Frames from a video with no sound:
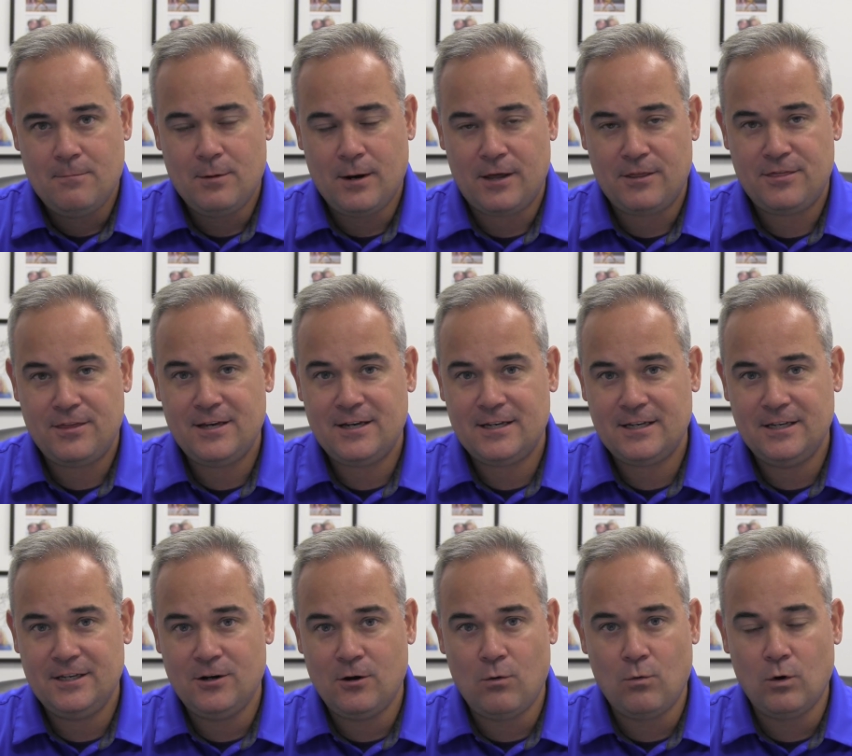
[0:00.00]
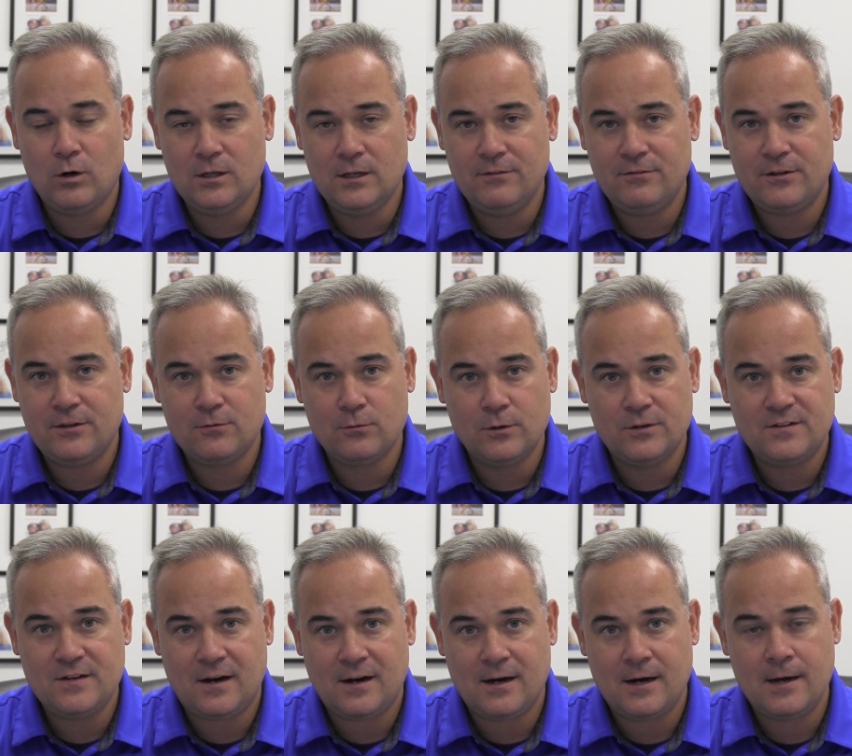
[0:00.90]
But I think, you know, we're living through a
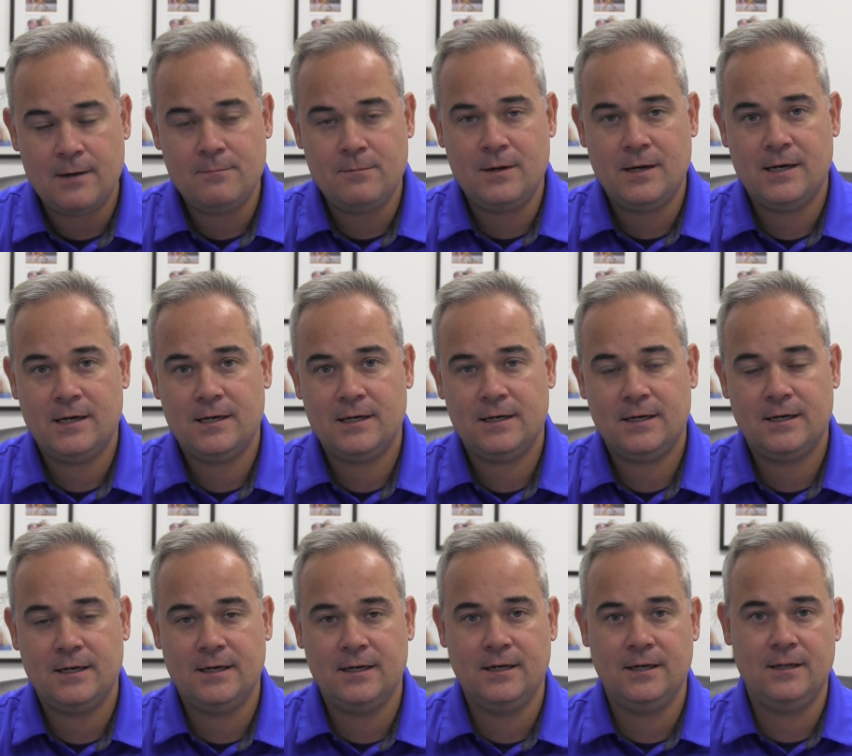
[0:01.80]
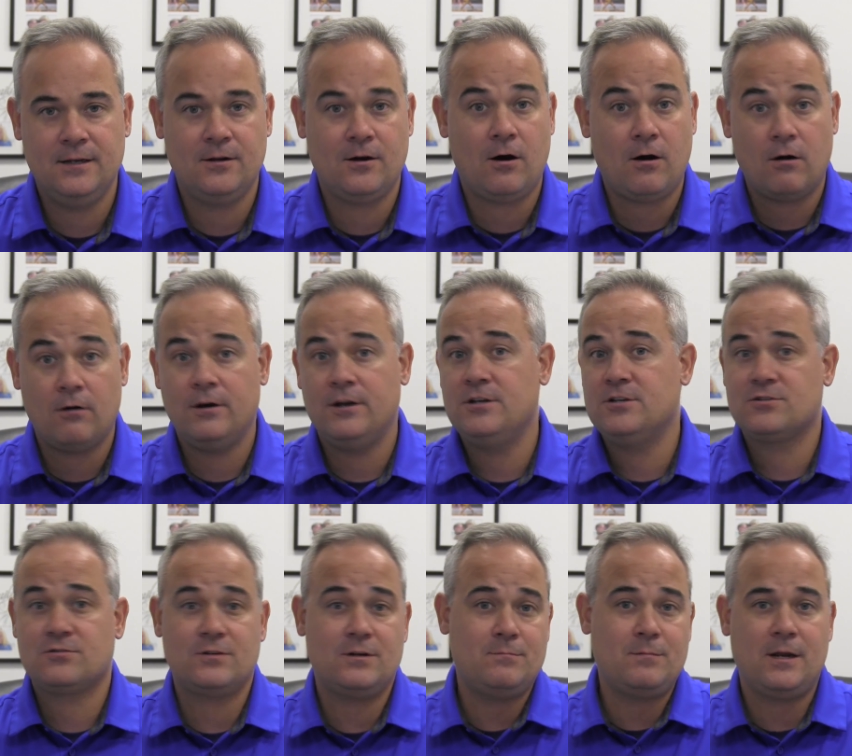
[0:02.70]
time in our
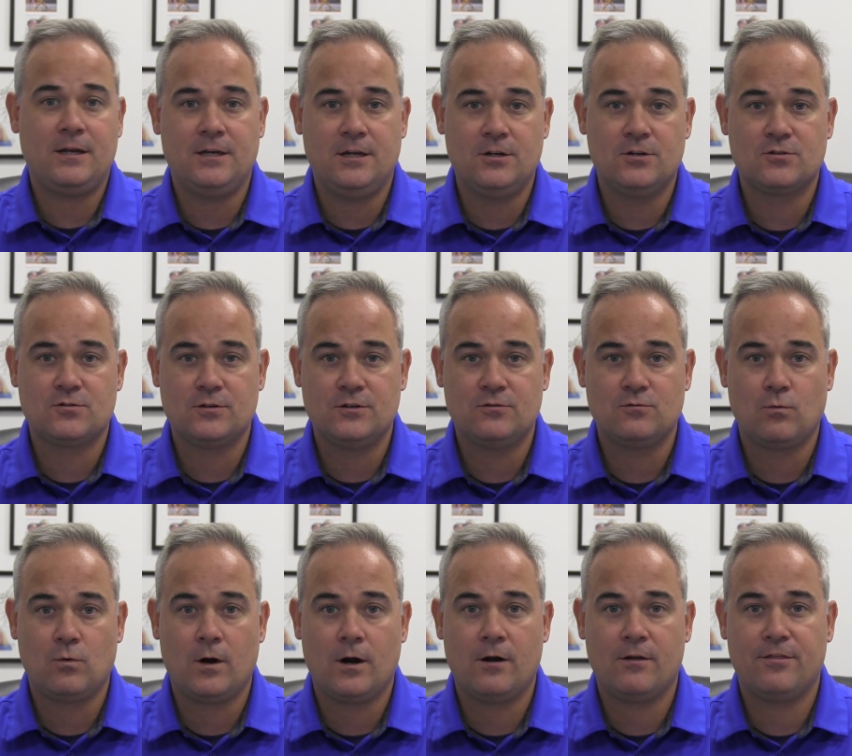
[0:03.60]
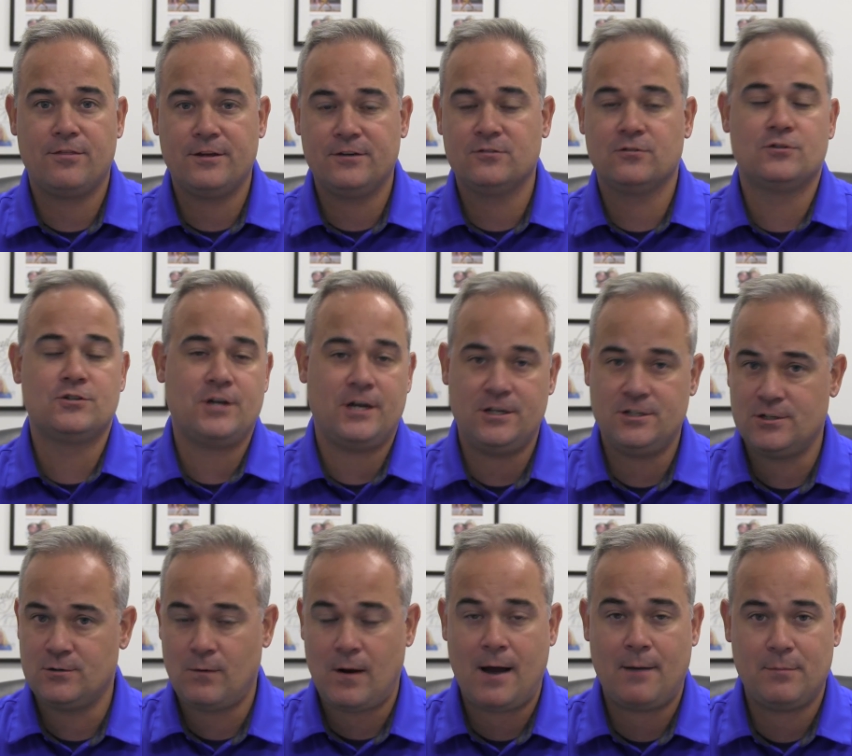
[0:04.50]
industry and many industries where things are
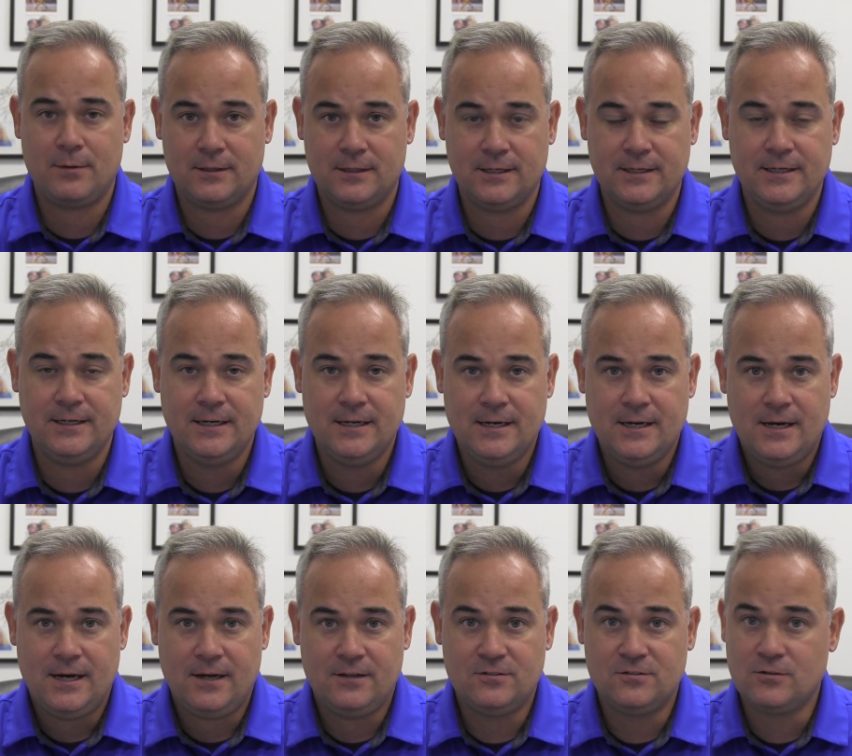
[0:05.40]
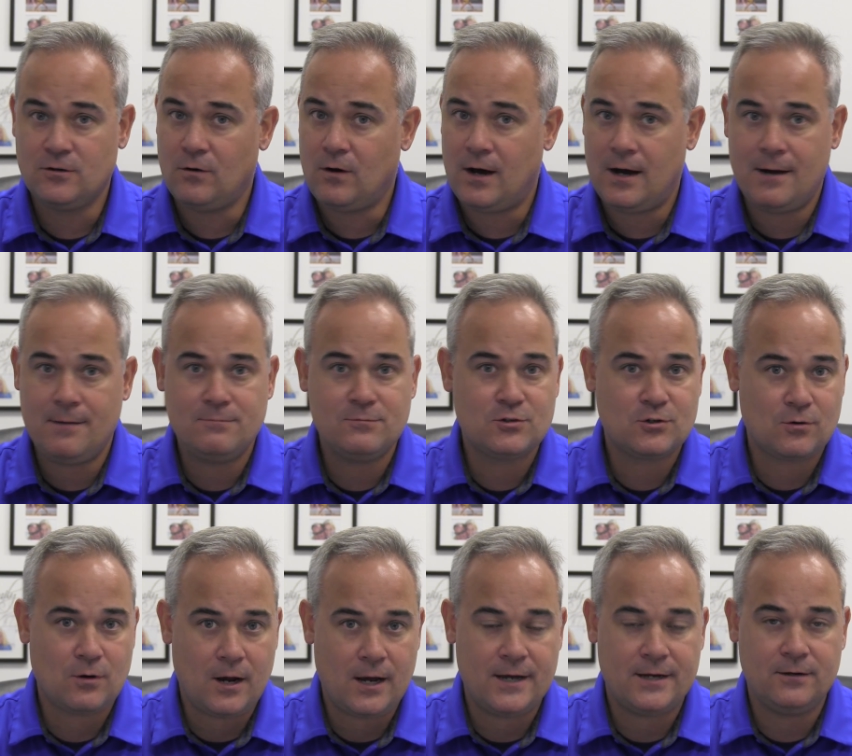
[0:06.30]
changing rapidly. And so I'm
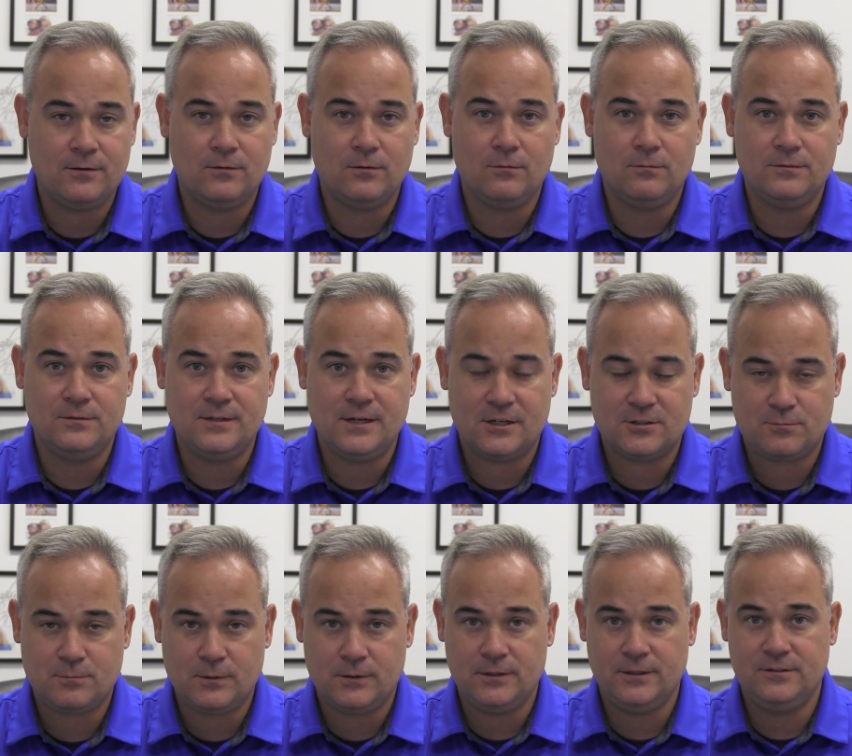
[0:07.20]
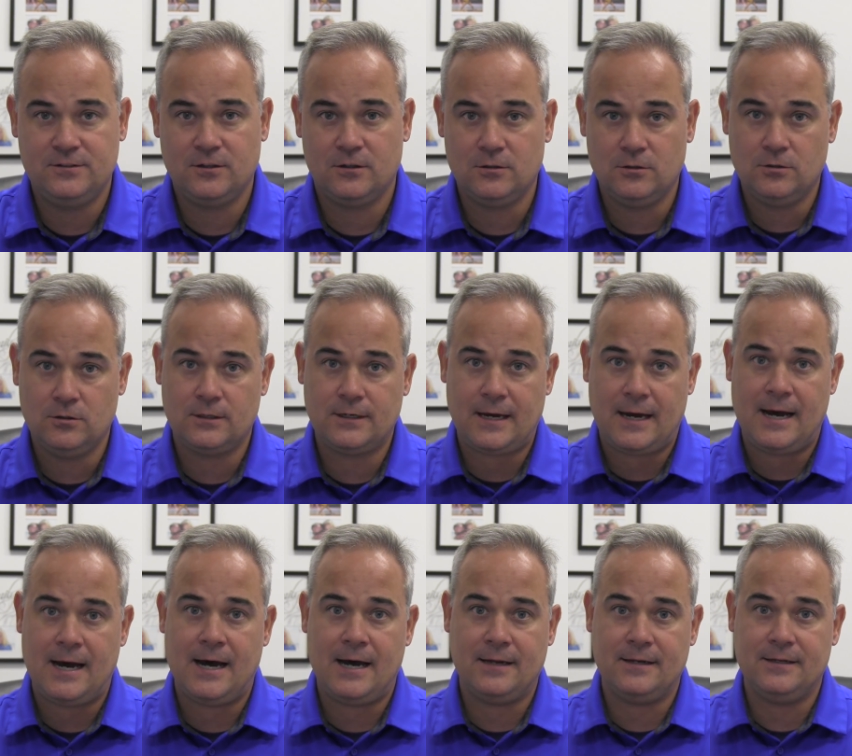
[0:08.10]
trying desperately to look
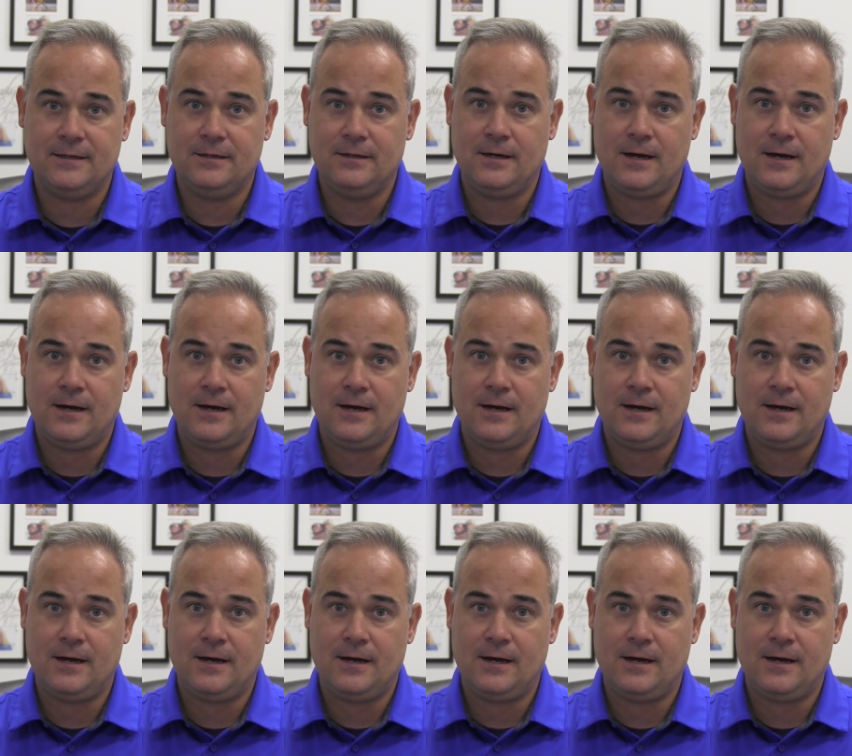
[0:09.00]
at